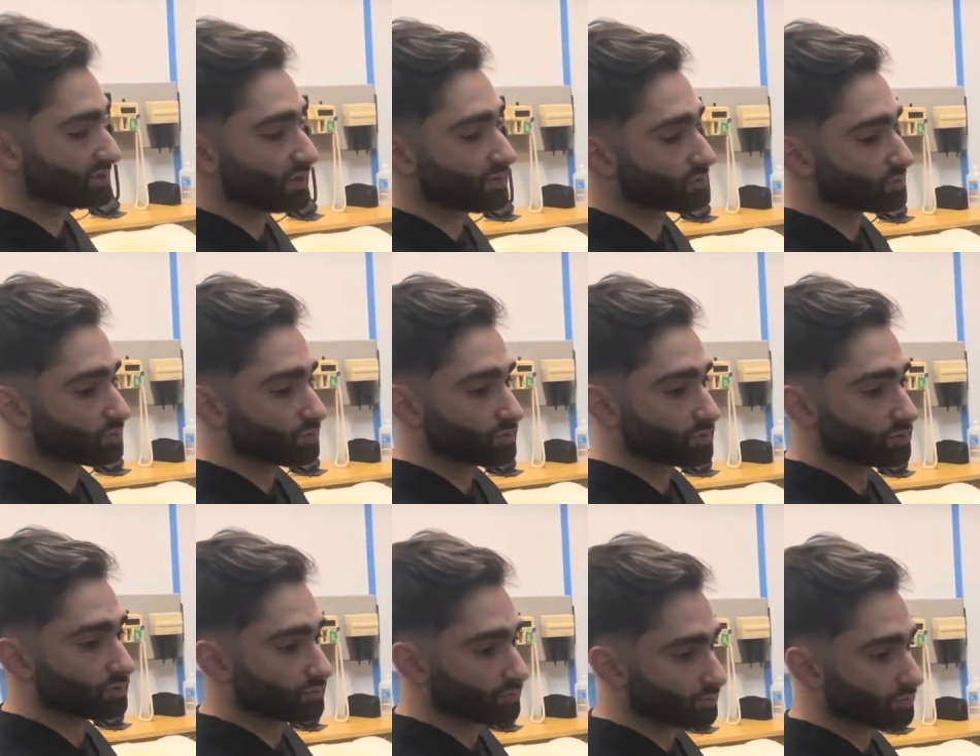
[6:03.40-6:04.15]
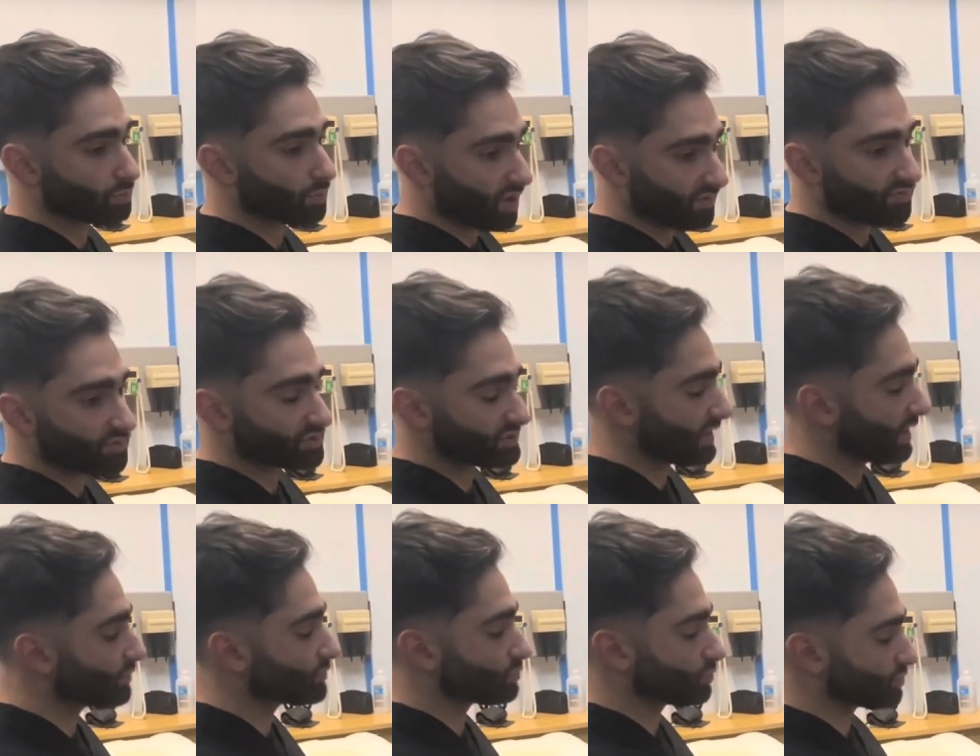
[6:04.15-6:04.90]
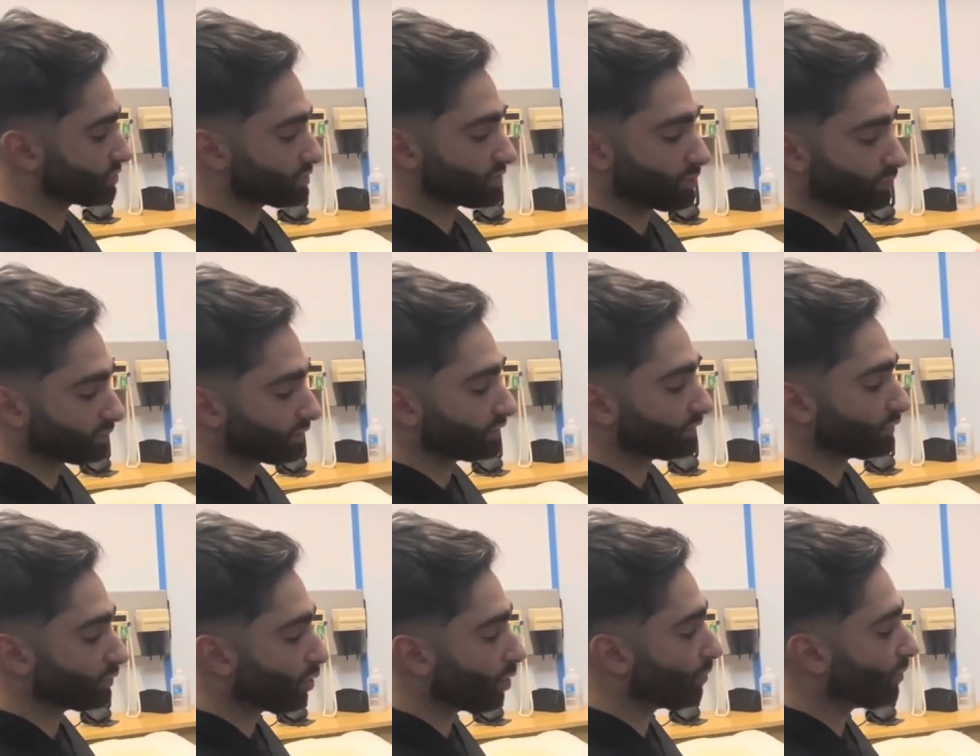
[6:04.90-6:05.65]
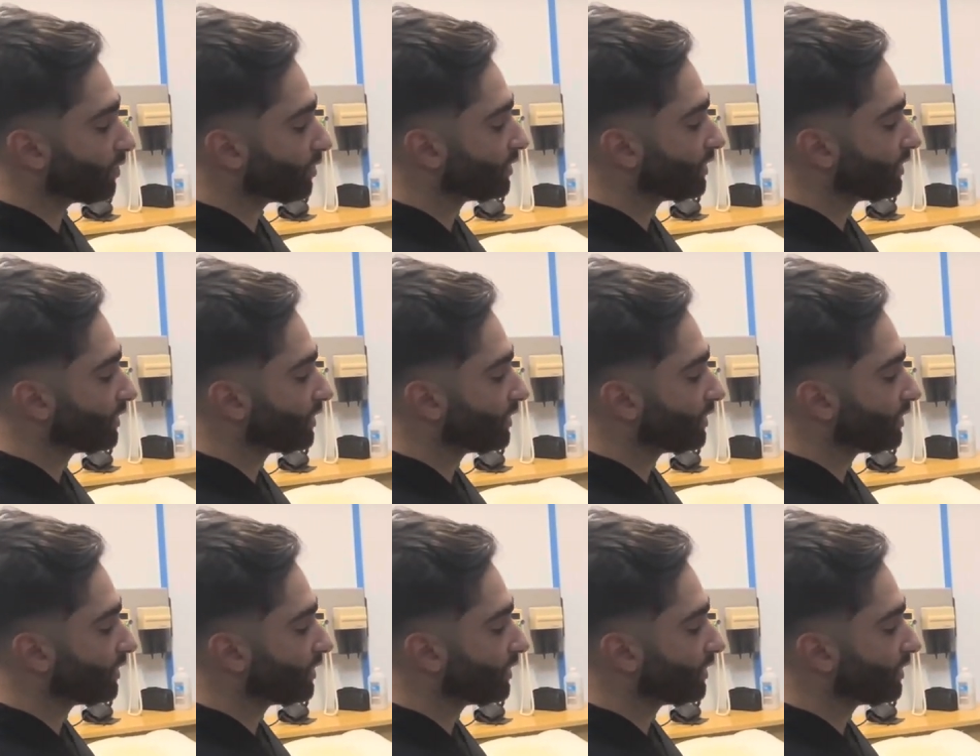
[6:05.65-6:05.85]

of a pulmonary consolidation.